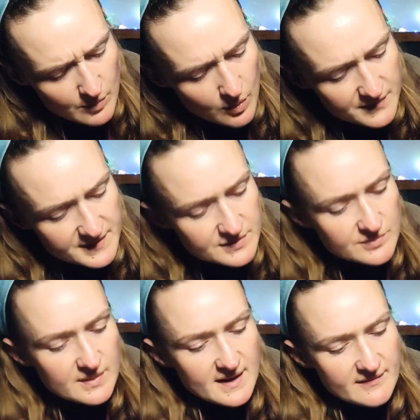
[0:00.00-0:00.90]
we want it
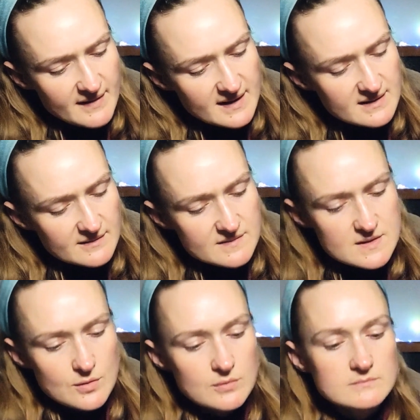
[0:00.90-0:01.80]
to be effective.
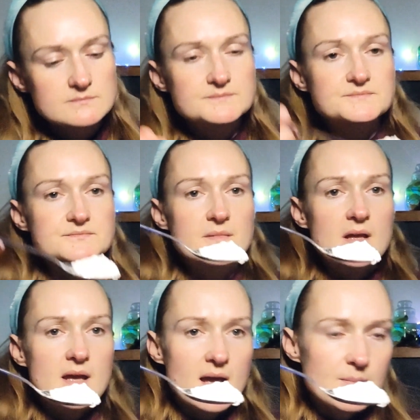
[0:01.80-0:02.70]
So
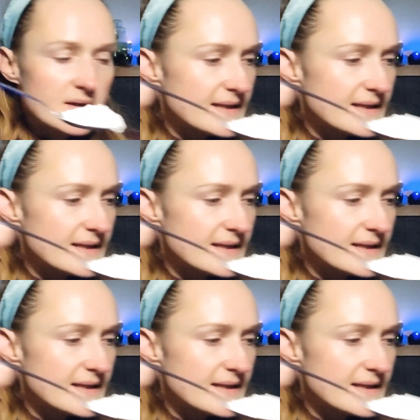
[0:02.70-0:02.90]
I'm